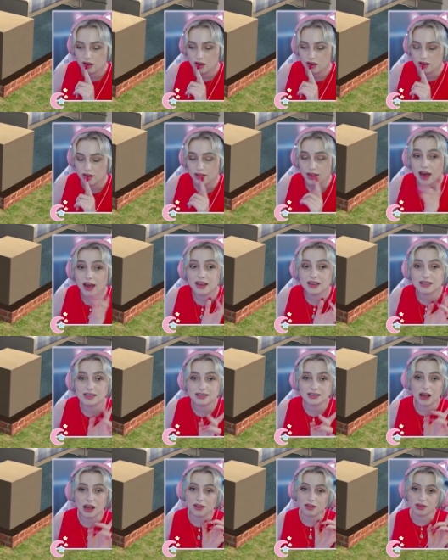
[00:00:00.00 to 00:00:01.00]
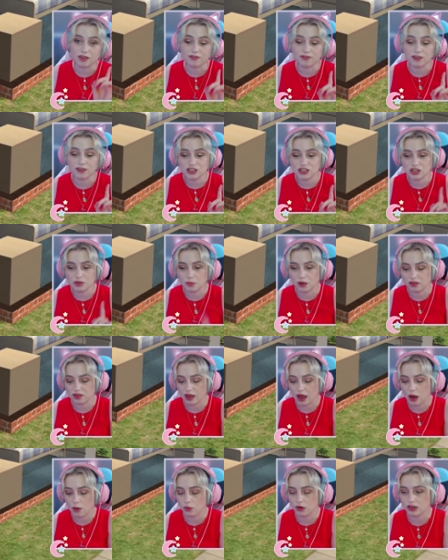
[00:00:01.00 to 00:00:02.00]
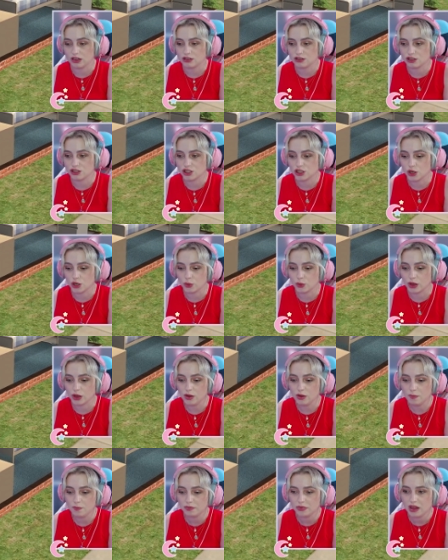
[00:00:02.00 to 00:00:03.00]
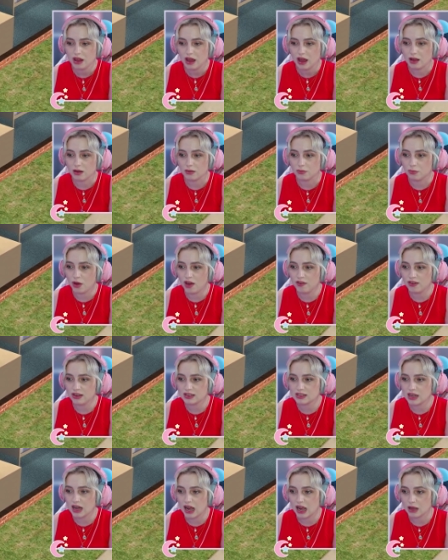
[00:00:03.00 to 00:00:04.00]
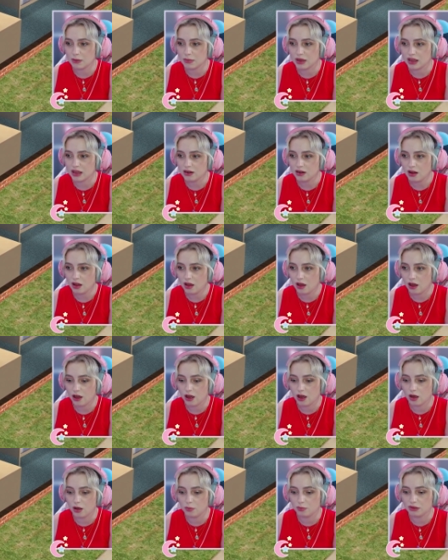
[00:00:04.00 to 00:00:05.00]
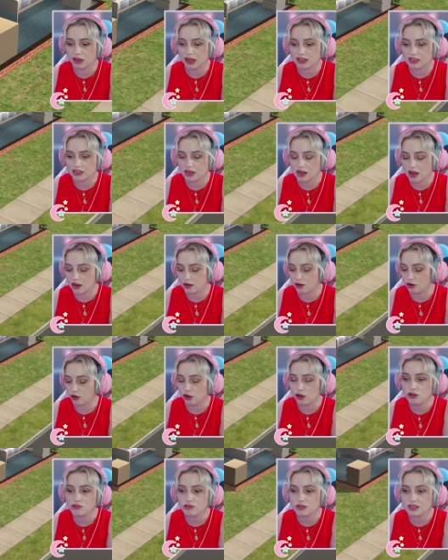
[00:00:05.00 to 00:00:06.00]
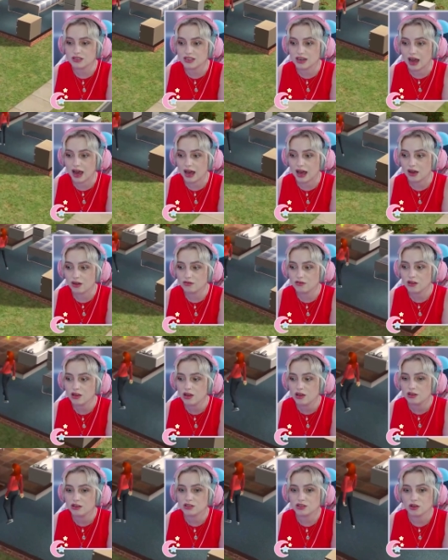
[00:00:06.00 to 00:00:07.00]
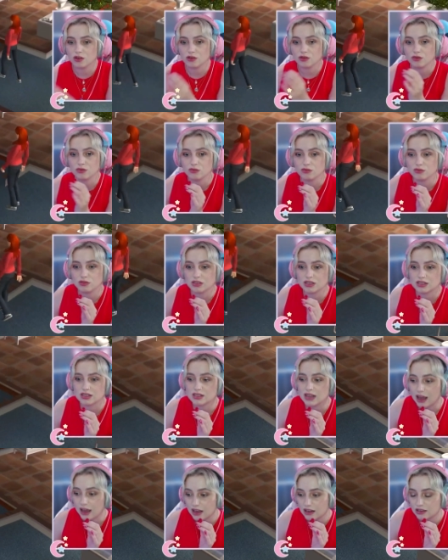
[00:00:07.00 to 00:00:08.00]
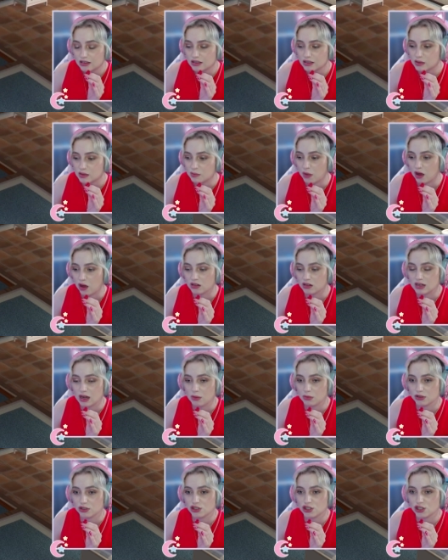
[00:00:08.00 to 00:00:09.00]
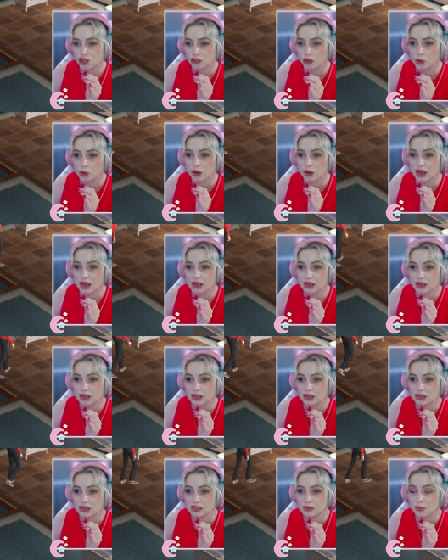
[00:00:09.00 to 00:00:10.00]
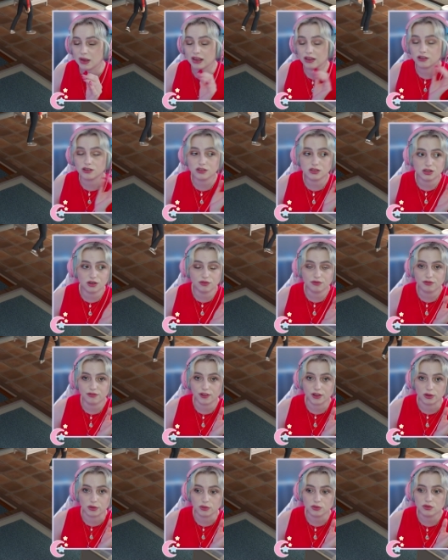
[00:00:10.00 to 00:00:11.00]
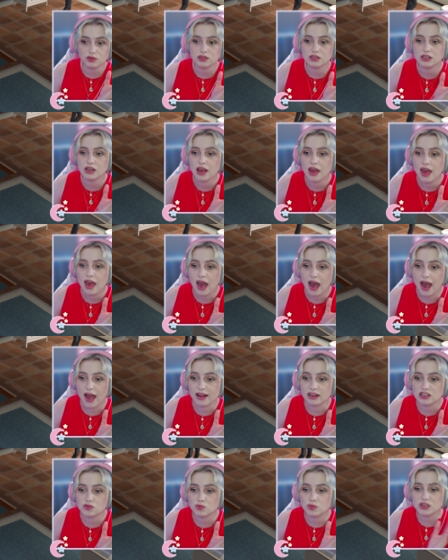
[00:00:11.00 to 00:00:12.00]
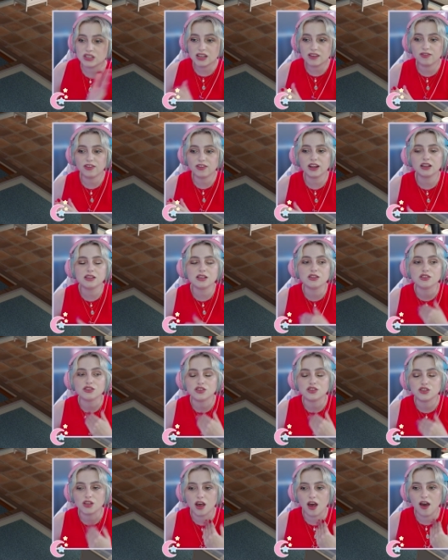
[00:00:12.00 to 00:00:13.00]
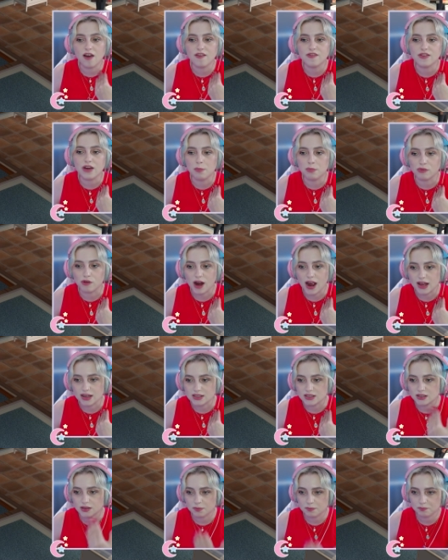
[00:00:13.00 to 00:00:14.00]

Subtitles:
That is the first mod that I wanted to show you. And perfect timing, her bladder and hunger is down. So the second mod I want to show you is my custom foods. and specifically the serve bread.